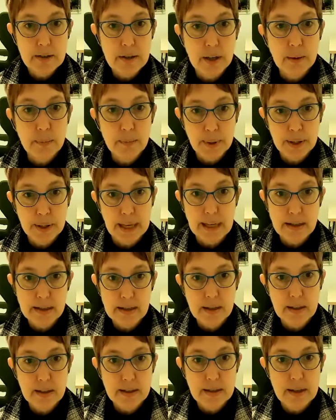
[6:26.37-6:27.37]
and
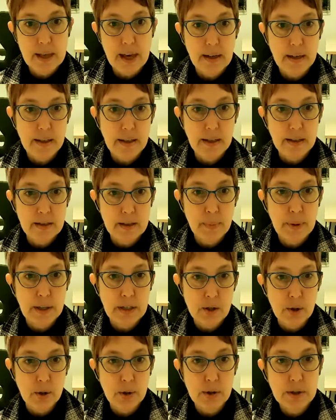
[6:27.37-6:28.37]
places that need to be
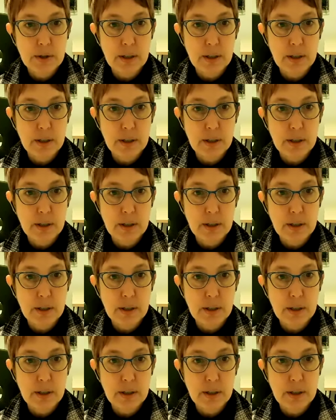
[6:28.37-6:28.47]
told.